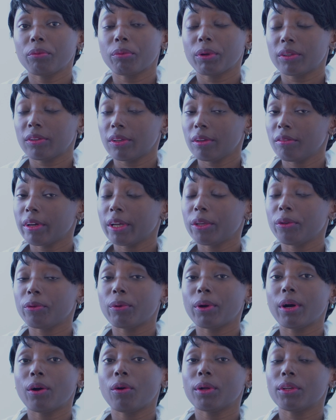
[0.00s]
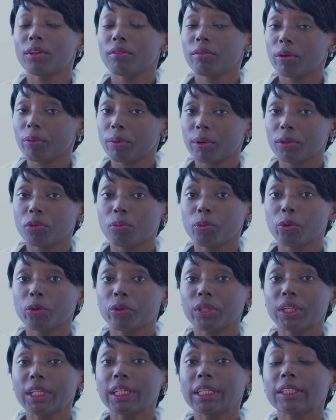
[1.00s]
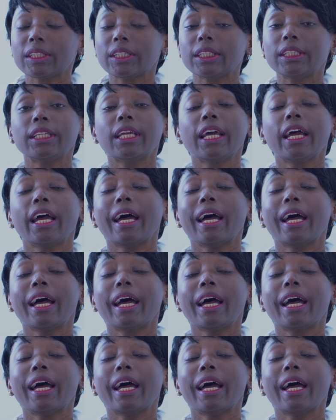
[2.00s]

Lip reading: whatever you are, whatever you want to be on LinkedIn,